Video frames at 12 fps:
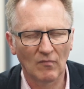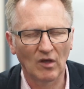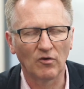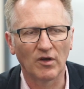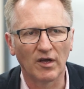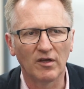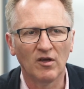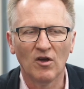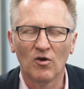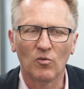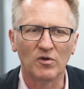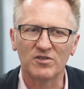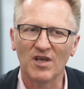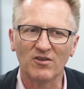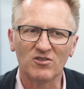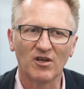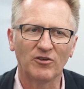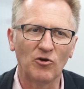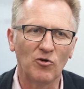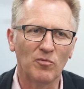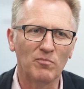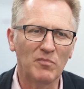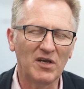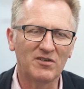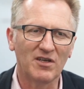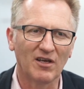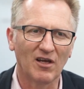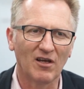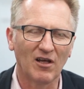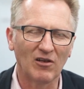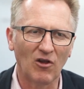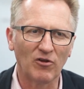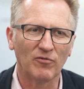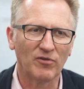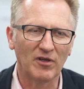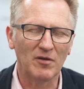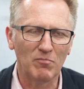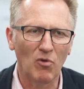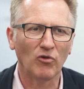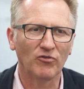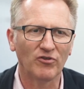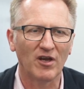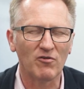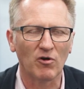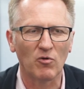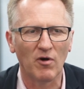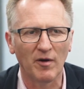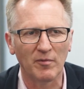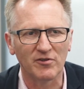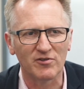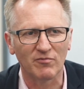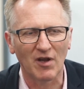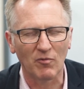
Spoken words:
Okay. Well, it sounds like you're meeting a lot of the modern-day requirements of